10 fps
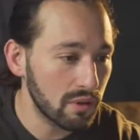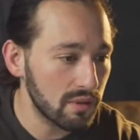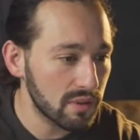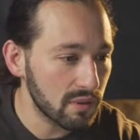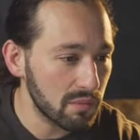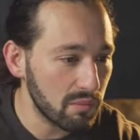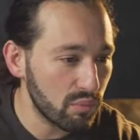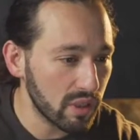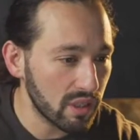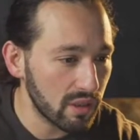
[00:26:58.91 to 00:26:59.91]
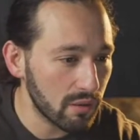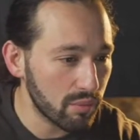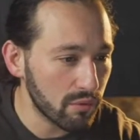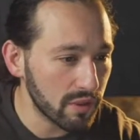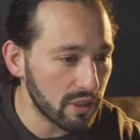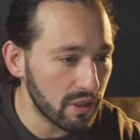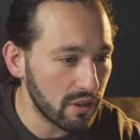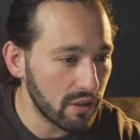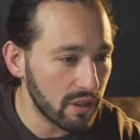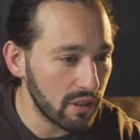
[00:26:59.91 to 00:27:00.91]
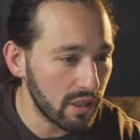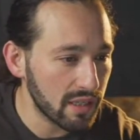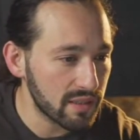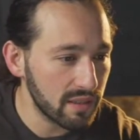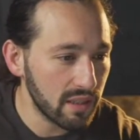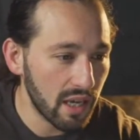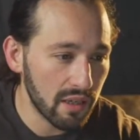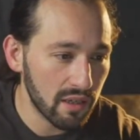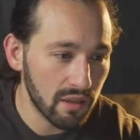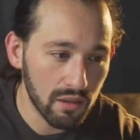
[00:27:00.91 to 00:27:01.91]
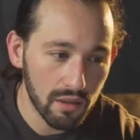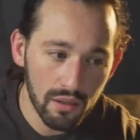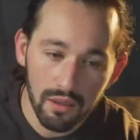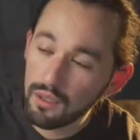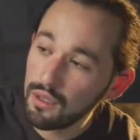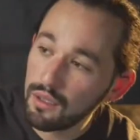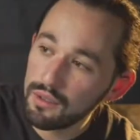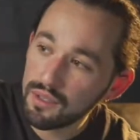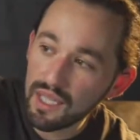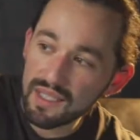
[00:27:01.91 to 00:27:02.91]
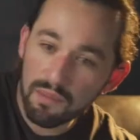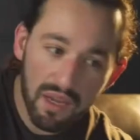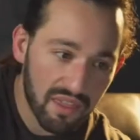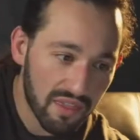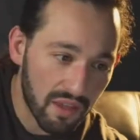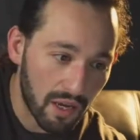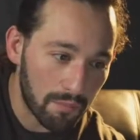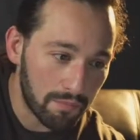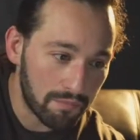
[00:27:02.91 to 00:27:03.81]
So let me bring it up over here. Do you guys see that? So that's my thumb.